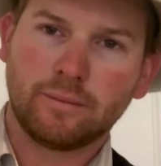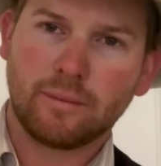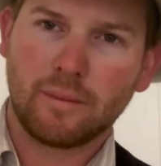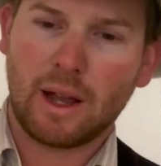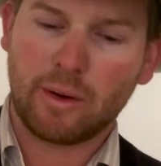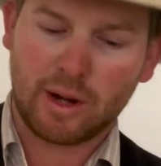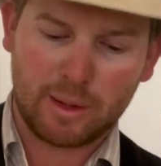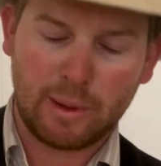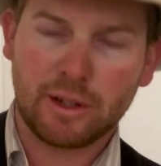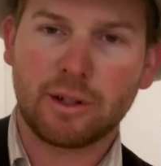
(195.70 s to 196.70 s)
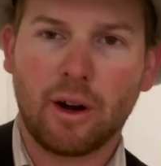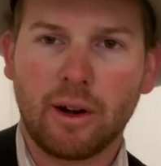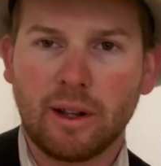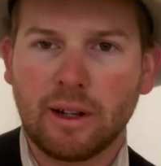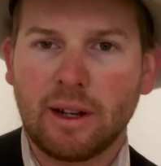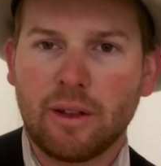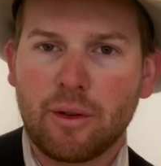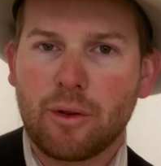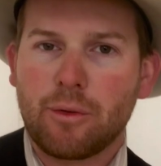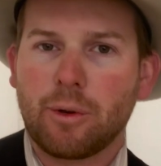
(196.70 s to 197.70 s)
I recommend starting in
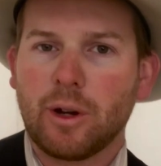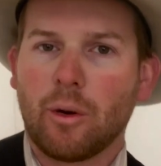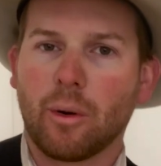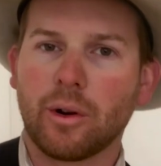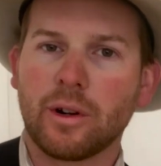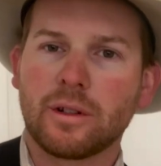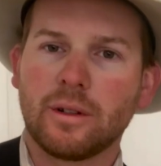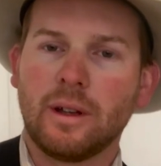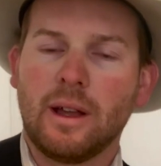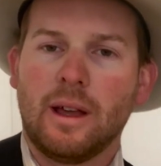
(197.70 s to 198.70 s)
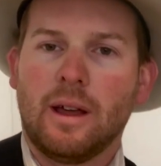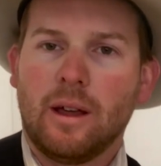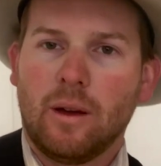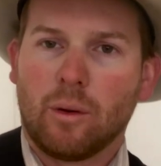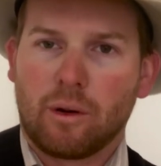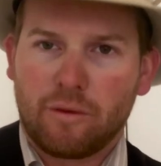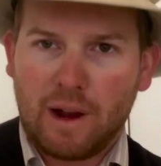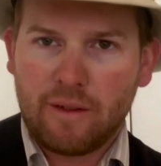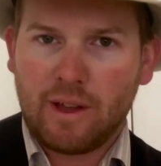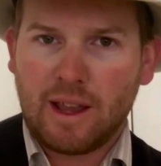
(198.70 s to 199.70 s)
either 3/4 or
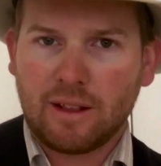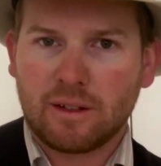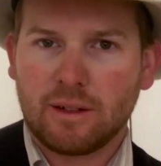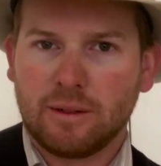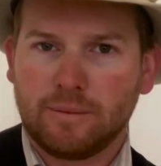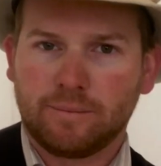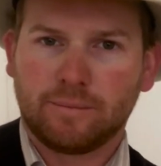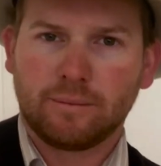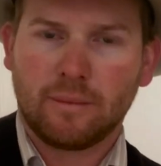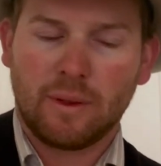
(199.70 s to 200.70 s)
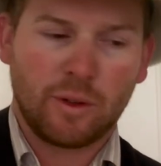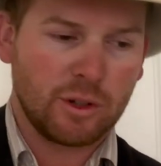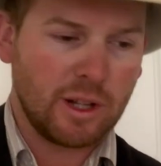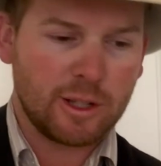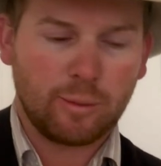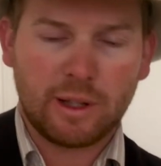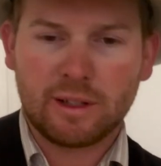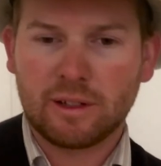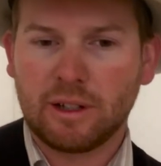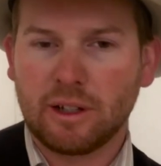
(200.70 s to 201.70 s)
5/8. And there's lots of
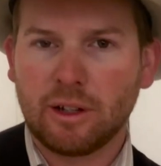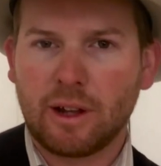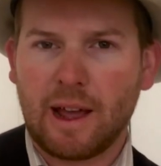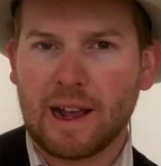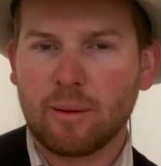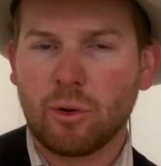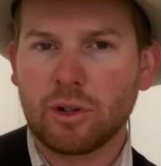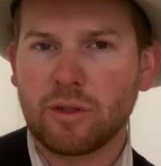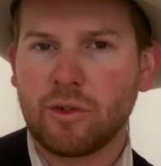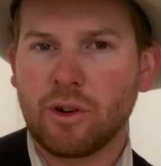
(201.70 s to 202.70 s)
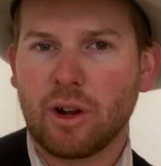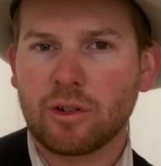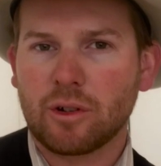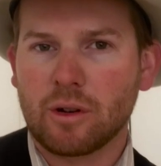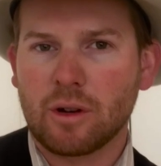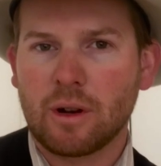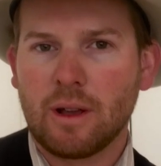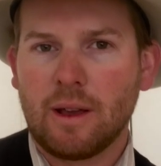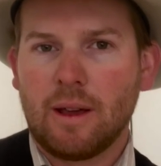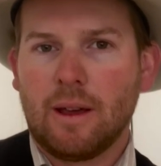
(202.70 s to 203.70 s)
places to get good hackamores. If you're not sure
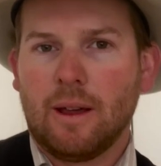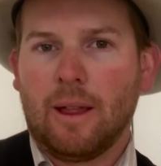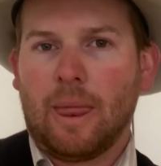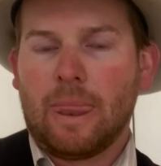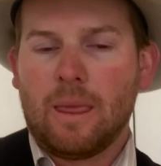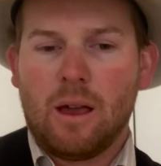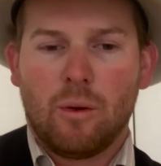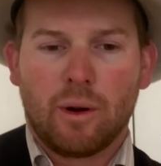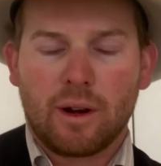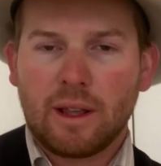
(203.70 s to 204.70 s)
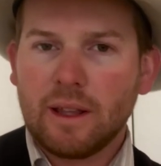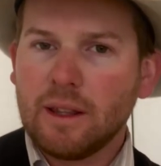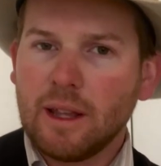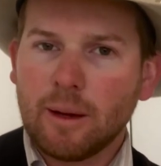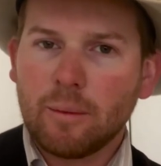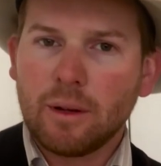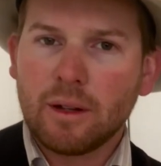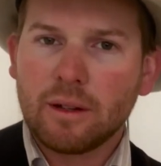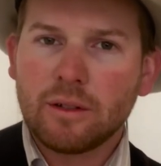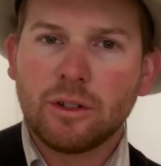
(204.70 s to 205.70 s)
where to get them,
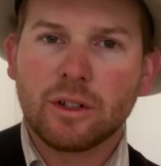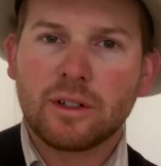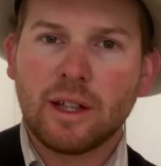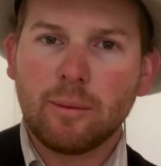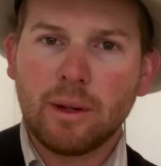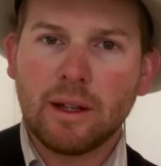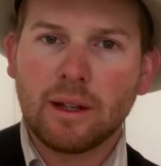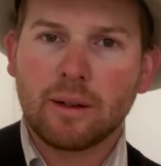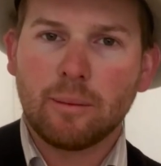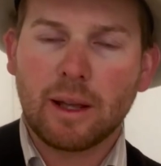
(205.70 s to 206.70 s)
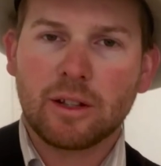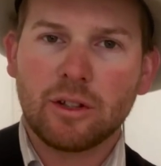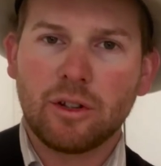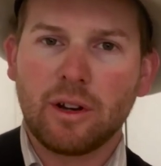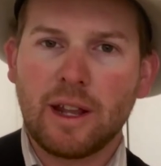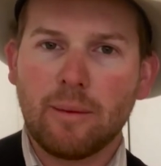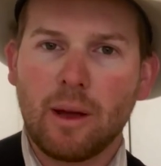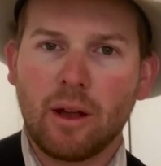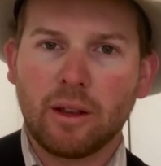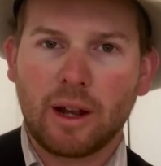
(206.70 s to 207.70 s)
just send me a message or an
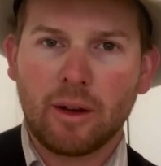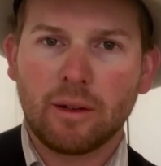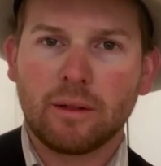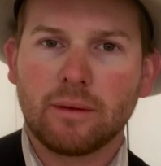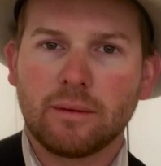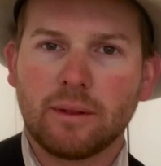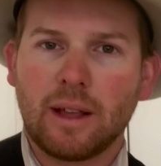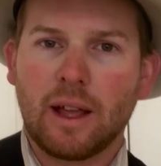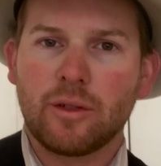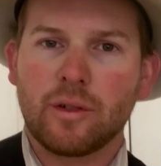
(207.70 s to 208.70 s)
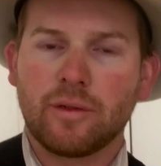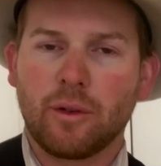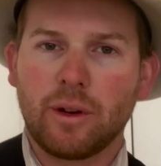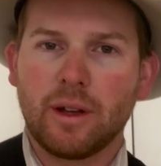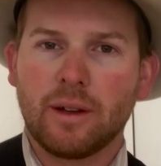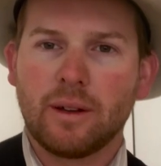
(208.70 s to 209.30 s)
email and I'll answer it for you.